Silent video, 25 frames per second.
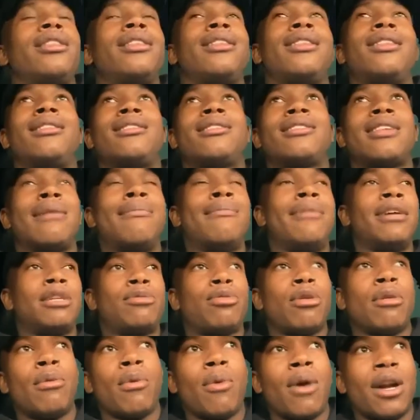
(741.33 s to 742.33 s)
Somebody's
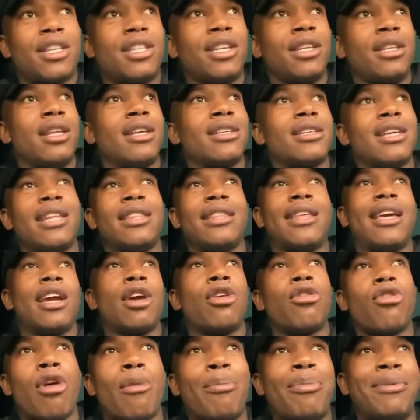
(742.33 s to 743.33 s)
probably watching this and they
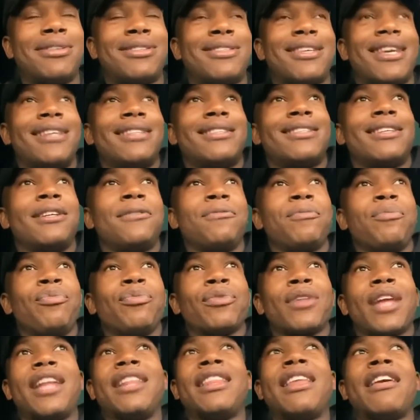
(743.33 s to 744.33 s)
grew up in Santon
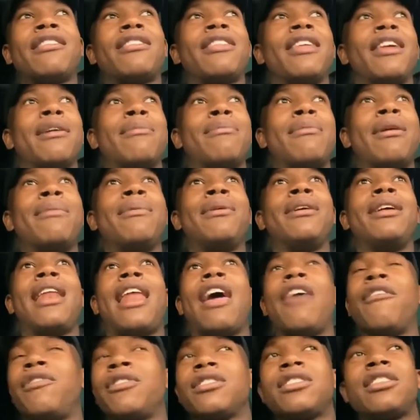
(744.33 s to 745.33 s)
and they think maybe
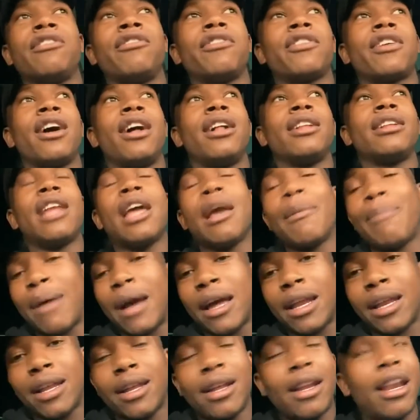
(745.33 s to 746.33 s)
life is difficult. Hey,
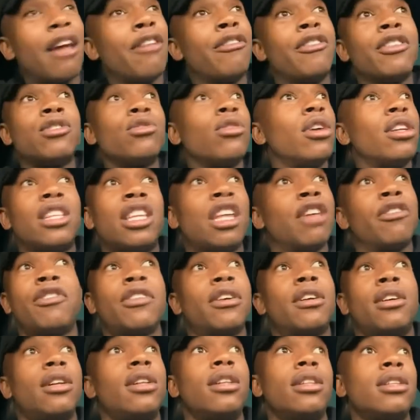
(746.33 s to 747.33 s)
buddy, life is not
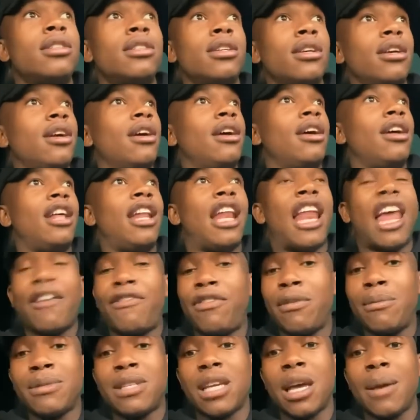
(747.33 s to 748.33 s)
difficult. Life
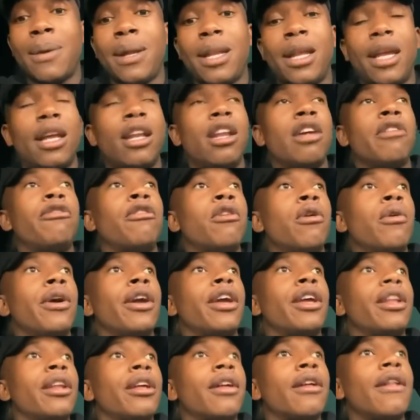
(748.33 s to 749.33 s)
is terrible for
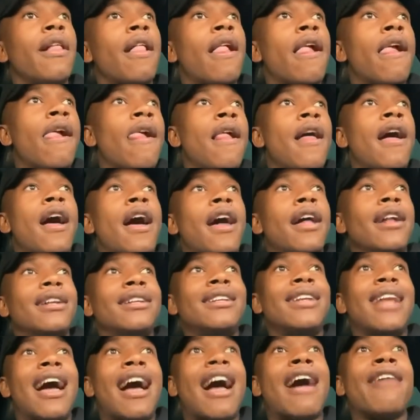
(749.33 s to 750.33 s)
when.
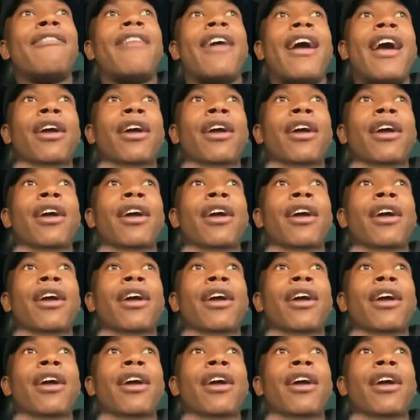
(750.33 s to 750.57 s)
Now I've had